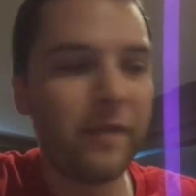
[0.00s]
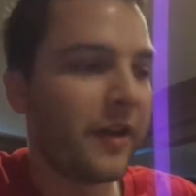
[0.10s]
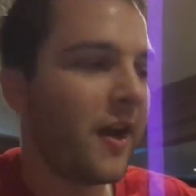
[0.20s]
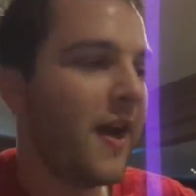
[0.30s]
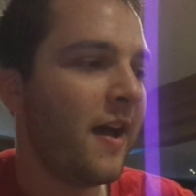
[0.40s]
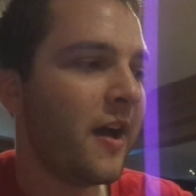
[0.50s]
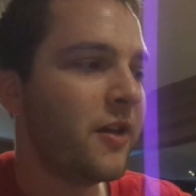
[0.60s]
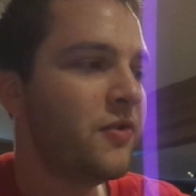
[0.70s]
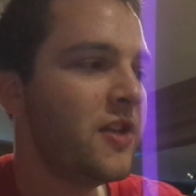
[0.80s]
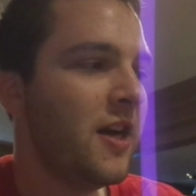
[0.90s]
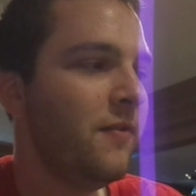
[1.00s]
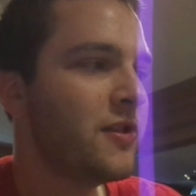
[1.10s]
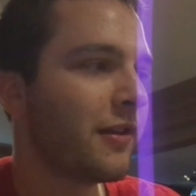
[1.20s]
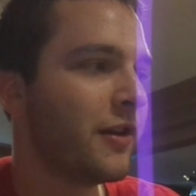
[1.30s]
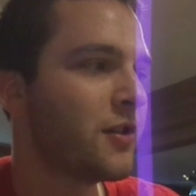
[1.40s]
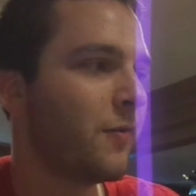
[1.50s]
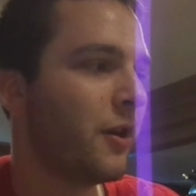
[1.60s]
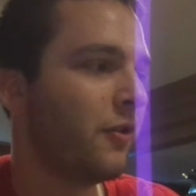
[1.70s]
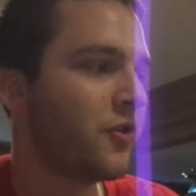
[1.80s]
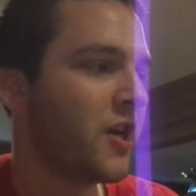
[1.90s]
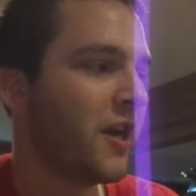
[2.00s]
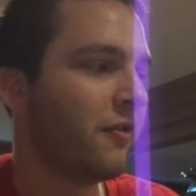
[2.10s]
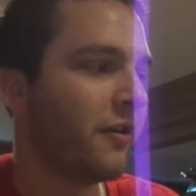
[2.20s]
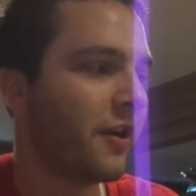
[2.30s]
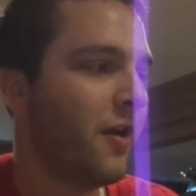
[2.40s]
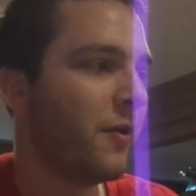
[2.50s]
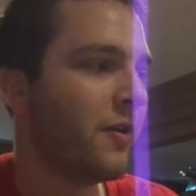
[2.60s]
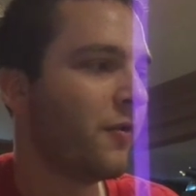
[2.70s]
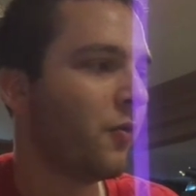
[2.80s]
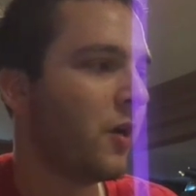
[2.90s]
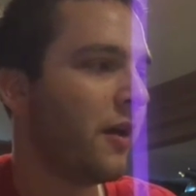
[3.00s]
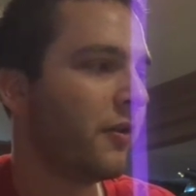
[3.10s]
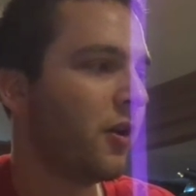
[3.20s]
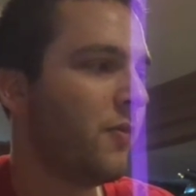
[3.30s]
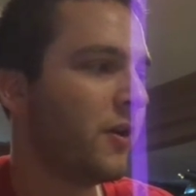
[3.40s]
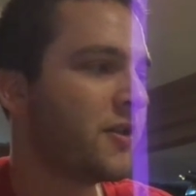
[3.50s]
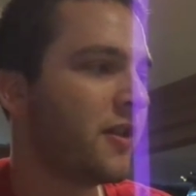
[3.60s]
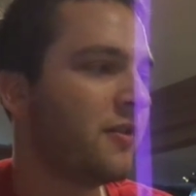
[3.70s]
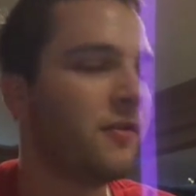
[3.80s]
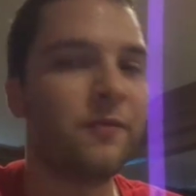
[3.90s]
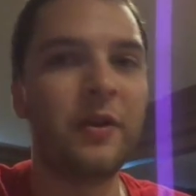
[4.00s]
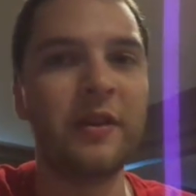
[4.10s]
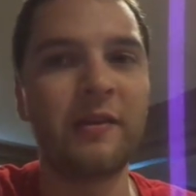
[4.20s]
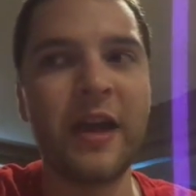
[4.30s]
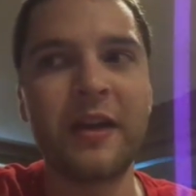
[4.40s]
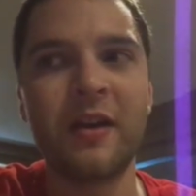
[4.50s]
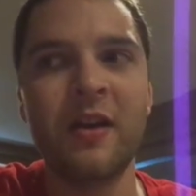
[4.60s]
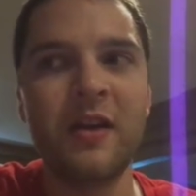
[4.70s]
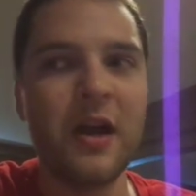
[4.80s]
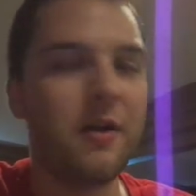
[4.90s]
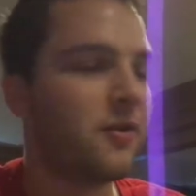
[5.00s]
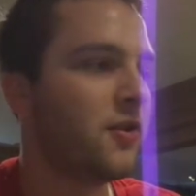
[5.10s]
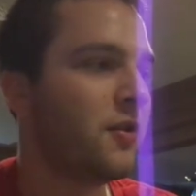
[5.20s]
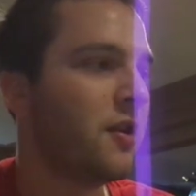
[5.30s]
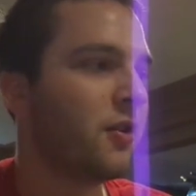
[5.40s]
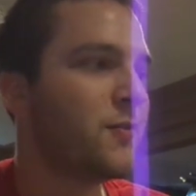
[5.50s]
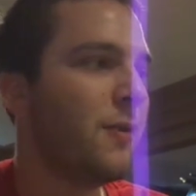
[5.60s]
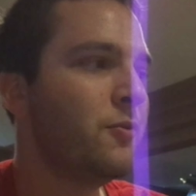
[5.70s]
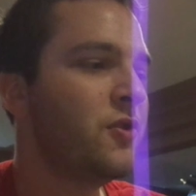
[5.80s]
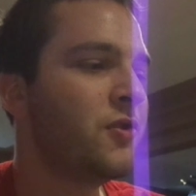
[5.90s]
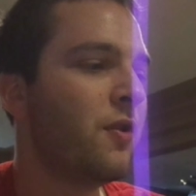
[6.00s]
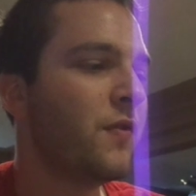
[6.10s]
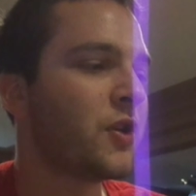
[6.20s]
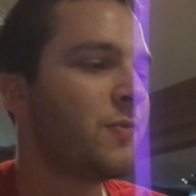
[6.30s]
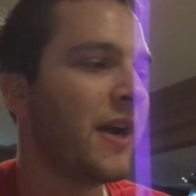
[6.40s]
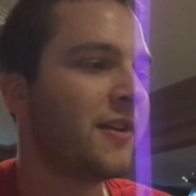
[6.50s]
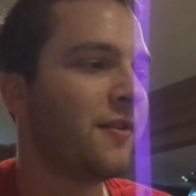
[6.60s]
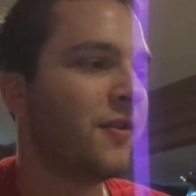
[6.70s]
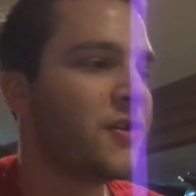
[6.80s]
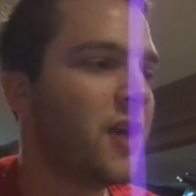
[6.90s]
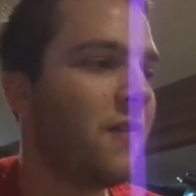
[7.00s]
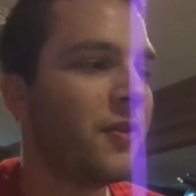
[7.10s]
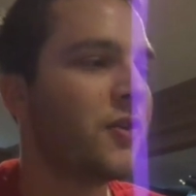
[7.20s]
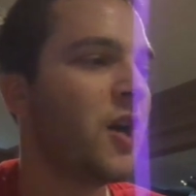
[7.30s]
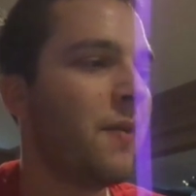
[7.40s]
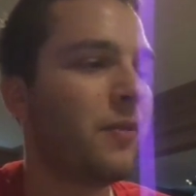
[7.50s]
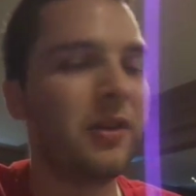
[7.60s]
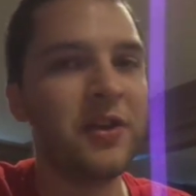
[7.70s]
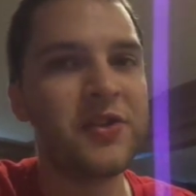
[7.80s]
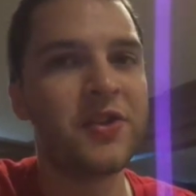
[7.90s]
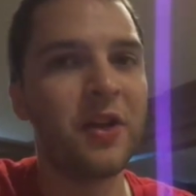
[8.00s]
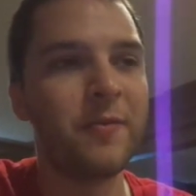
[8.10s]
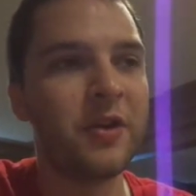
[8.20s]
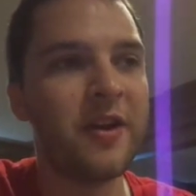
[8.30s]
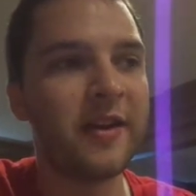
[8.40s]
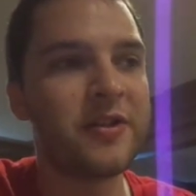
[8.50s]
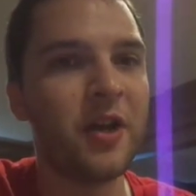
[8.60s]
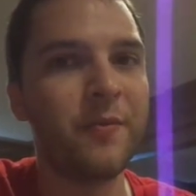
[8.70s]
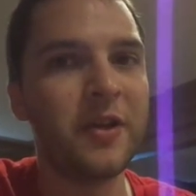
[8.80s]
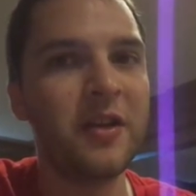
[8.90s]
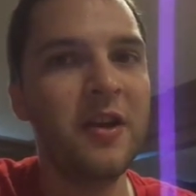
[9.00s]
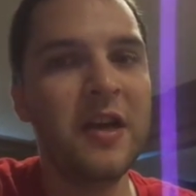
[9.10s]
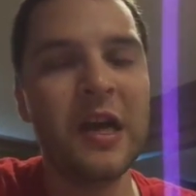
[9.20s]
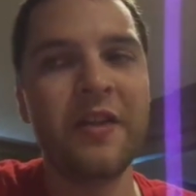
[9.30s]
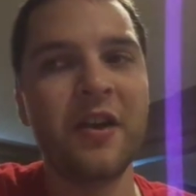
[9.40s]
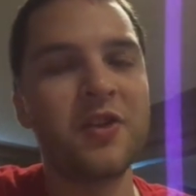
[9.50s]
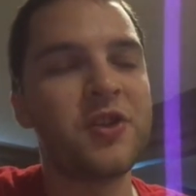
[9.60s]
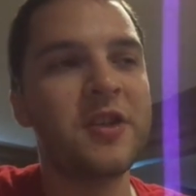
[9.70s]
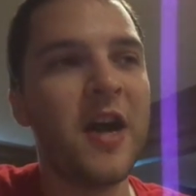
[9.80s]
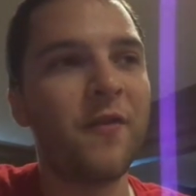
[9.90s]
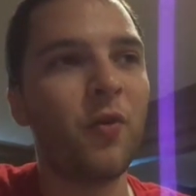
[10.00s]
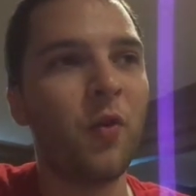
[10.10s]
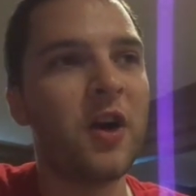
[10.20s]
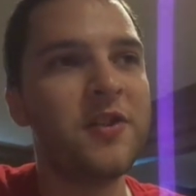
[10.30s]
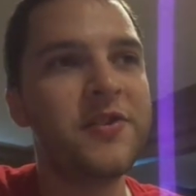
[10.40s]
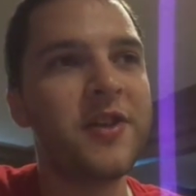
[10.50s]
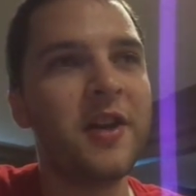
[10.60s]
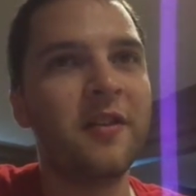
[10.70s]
Like I used to have this list on my old channel, and I got rid of it a while ago because I didn't really like how it turned out, because people just sort of expected the stuff at the top of the list is going to be your next LP, and then it just never was.